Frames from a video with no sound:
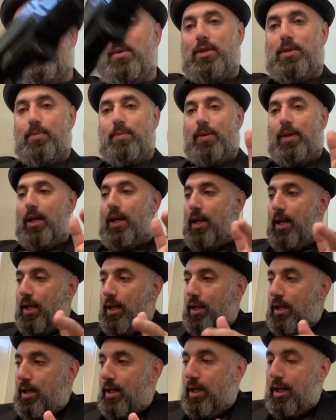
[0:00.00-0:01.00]
is plenty.
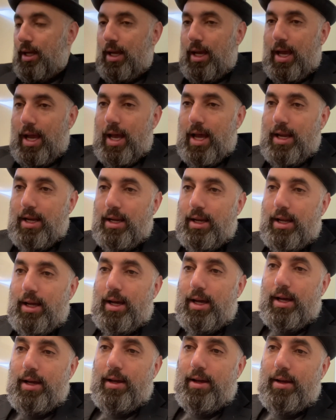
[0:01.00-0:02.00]
And
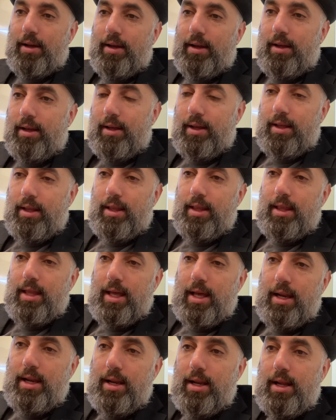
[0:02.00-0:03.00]

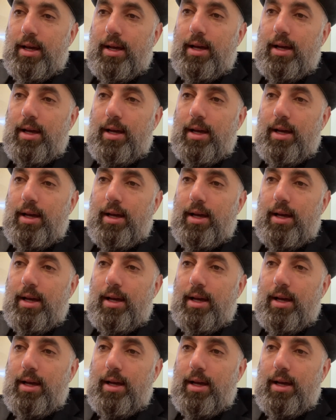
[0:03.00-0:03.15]
then